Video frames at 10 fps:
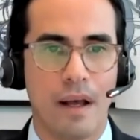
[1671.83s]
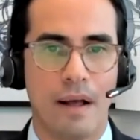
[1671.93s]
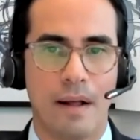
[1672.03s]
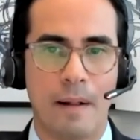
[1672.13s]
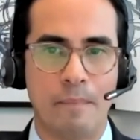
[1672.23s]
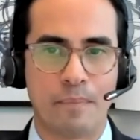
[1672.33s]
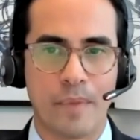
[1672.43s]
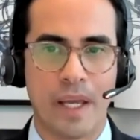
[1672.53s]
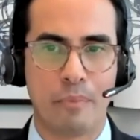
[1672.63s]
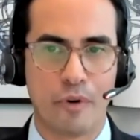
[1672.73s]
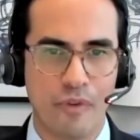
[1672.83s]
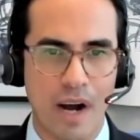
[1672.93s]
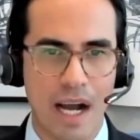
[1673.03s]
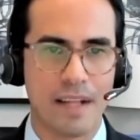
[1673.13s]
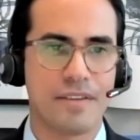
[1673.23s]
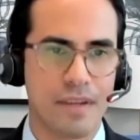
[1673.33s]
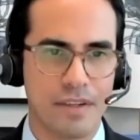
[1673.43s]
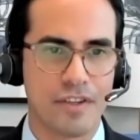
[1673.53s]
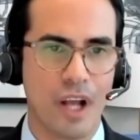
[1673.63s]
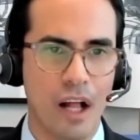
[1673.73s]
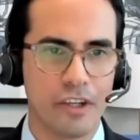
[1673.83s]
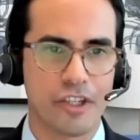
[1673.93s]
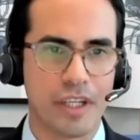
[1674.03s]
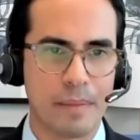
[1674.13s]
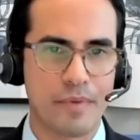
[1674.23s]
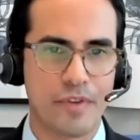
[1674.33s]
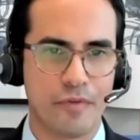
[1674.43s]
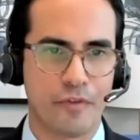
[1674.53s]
and provides scholarships